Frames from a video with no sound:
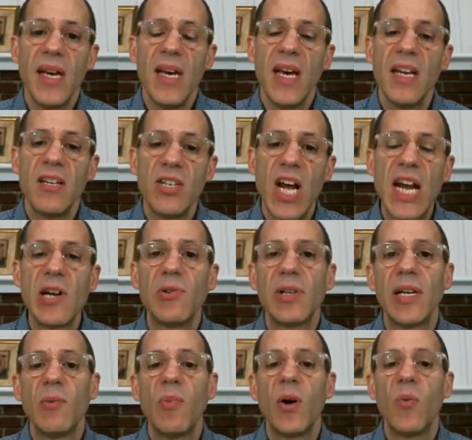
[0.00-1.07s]
And generally,
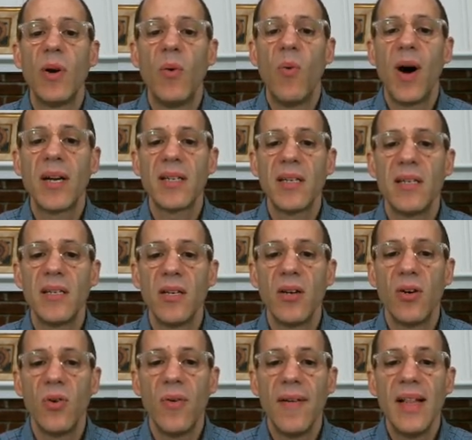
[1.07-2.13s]
what we want to
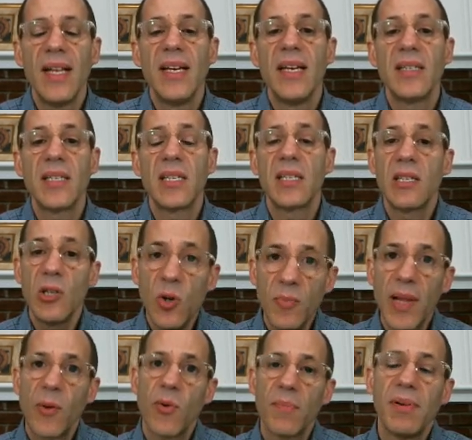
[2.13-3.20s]
do is assume
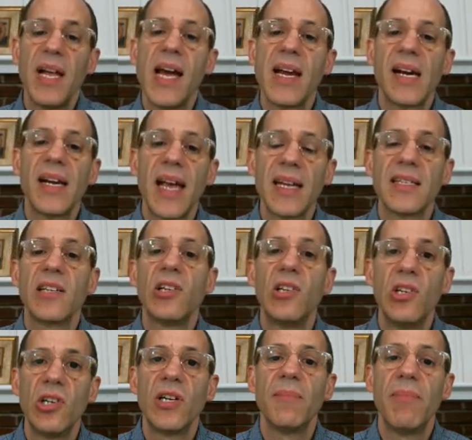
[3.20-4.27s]
that we're playing against a
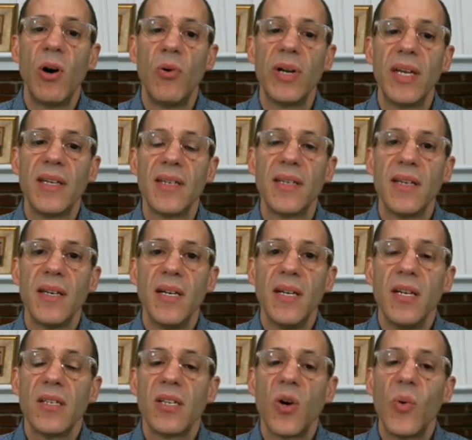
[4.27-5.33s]
good opponent.
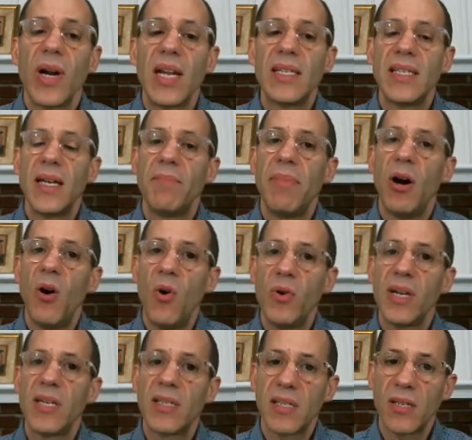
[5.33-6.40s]
So when it's the
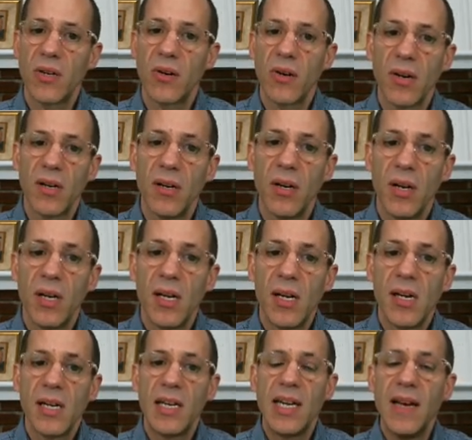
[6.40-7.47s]
opponent's turn,
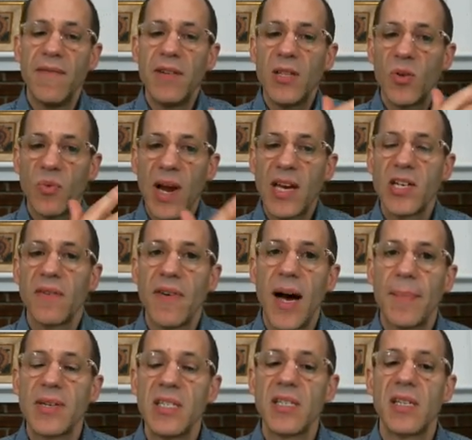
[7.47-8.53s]
given the range of
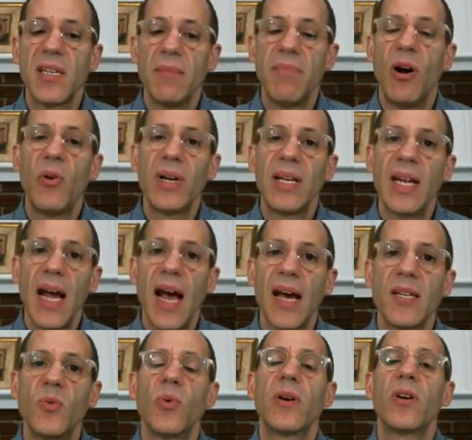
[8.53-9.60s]
options the opponent
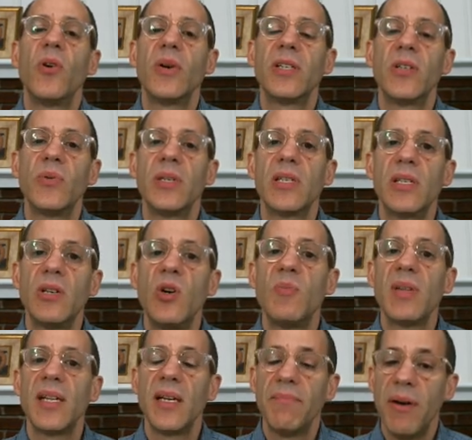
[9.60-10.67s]
has, we're going to assume
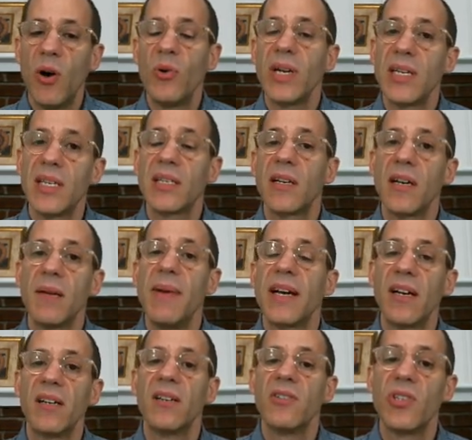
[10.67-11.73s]
that the opponent is going to make a
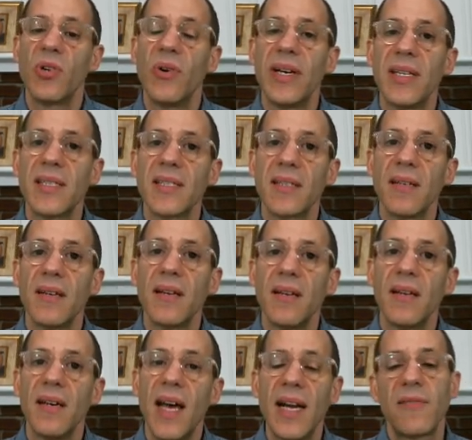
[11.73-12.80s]
good choice.
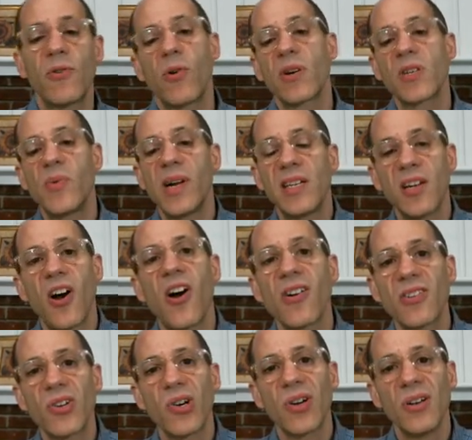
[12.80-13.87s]
And of course, when it's our
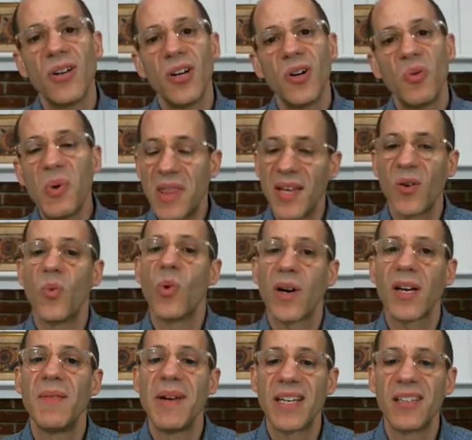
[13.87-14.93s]
turn, we think we're going
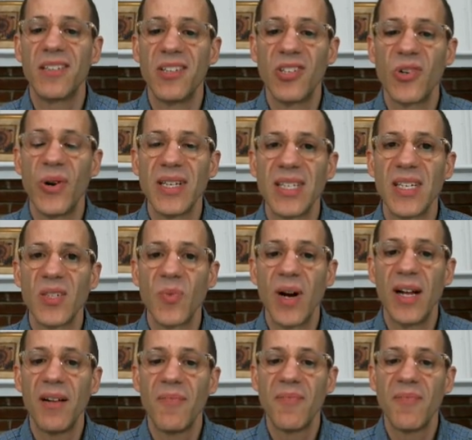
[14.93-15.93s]
to make a good choice as well.